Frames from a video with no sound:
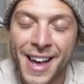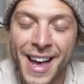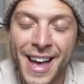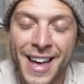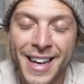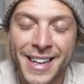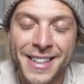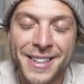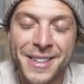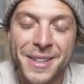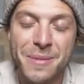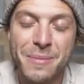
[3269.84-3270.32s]

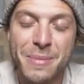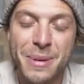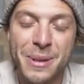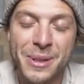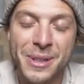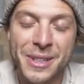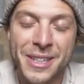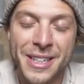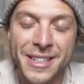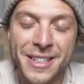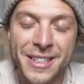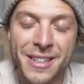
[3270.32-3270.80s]
and the
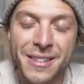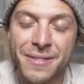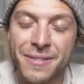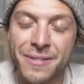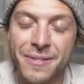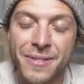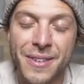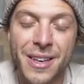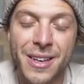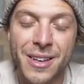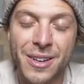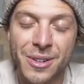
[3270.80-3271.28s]
ability to
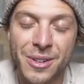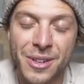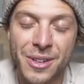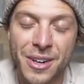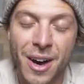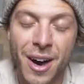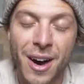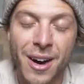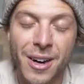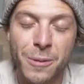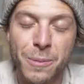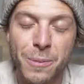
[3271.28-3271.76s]
feel
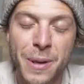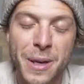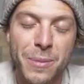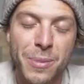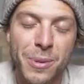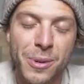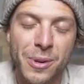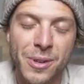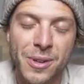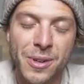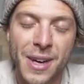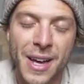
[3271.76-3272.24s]
and hug
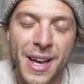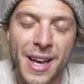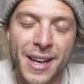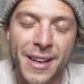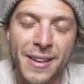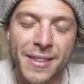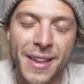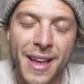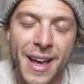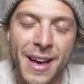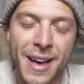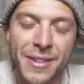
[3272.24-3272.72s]
people,
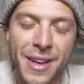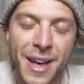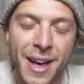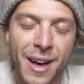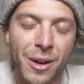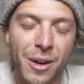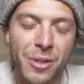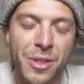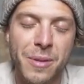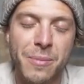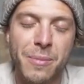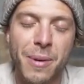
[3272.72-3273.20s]
and they have a
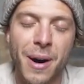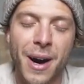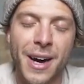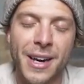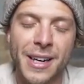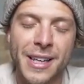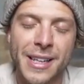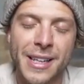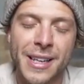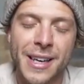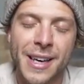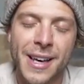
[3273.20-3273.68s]
healthy
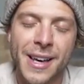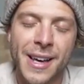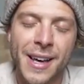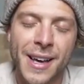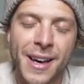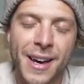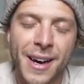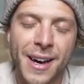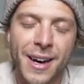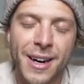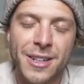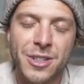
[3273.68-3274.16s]
body.
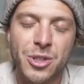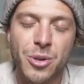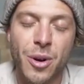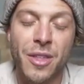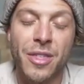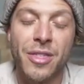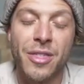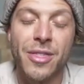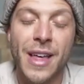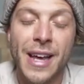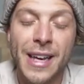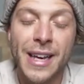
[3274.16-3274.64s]
Uh, so
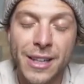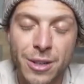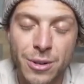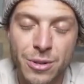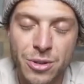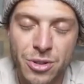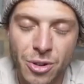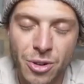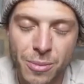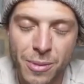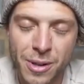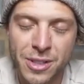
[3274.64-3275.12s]
I thank
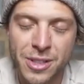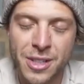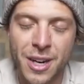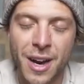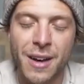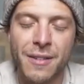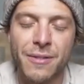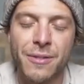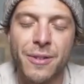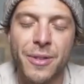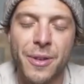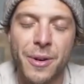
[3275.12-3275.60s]
you so much
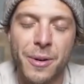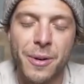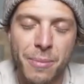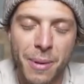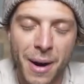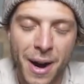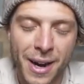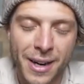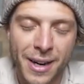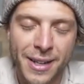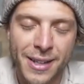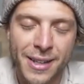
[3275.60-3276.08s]
God
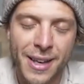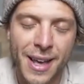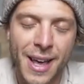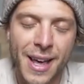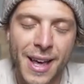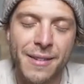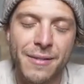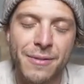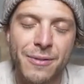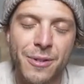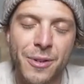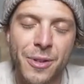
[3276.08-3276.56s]
for their
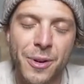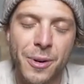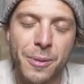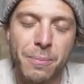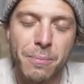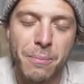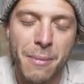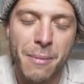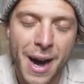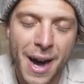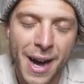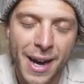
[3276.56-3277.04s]
body and
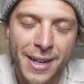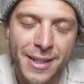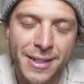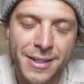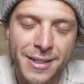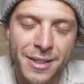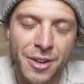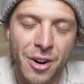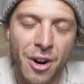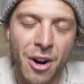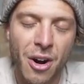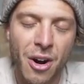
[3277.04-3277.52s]
for their
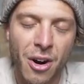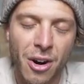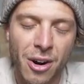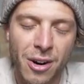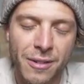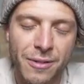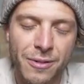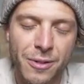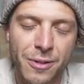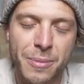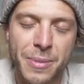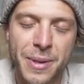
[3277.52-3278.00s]
mind and
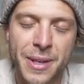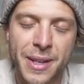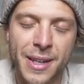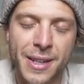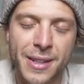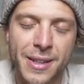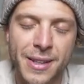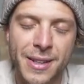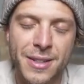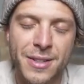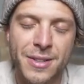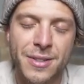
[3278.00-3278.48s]
heart
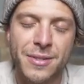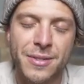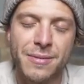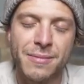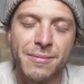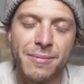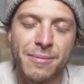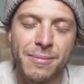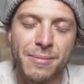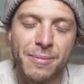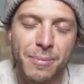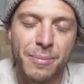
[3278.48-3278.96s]
for being in
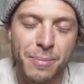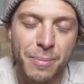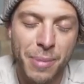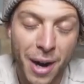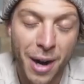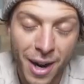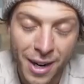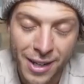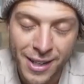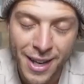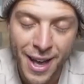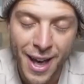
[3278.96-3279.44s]
this
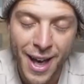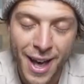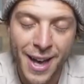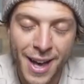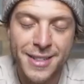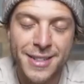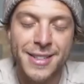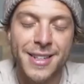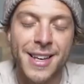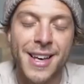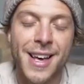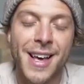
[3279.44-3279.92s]

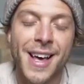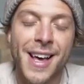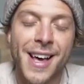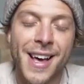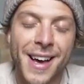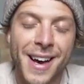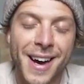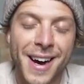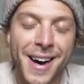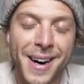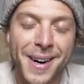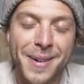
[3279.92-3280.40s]
podcast,
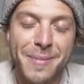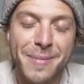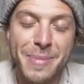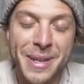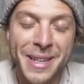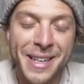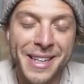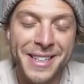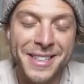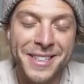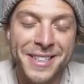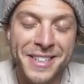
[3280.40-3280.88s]

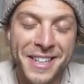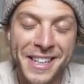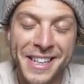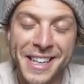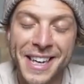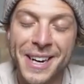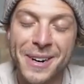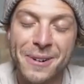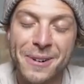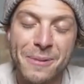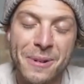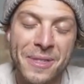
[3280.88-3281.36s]
uh, being
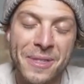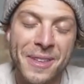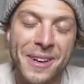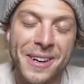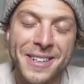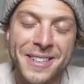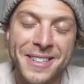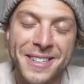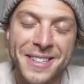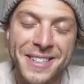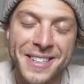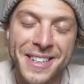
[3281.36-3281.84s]
sitting here
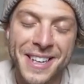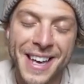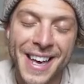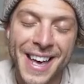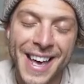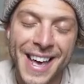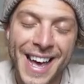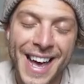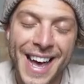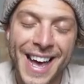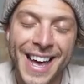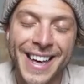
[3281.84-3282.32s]
with
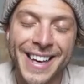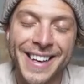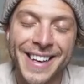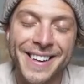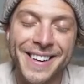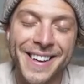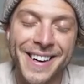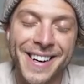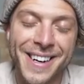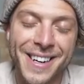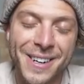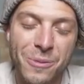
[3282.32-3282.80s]
us.
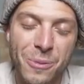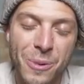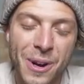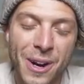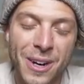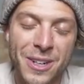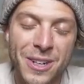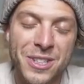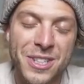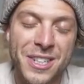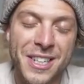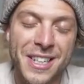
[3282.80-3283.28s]
And
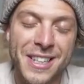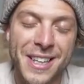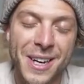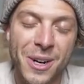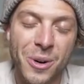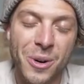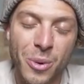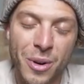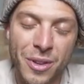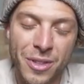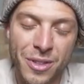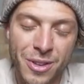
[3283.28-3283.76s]
uh, we are
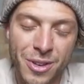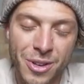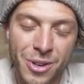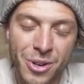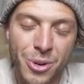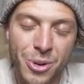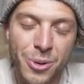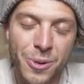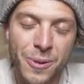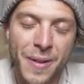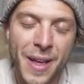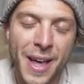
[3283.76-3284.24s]
sitting there
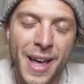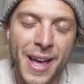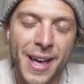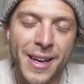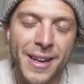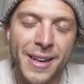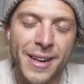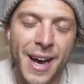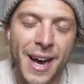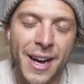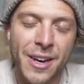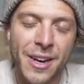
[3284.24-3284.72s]
with
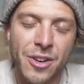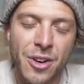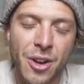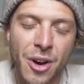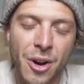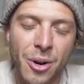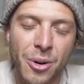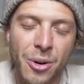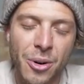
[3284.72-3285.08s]
you. And I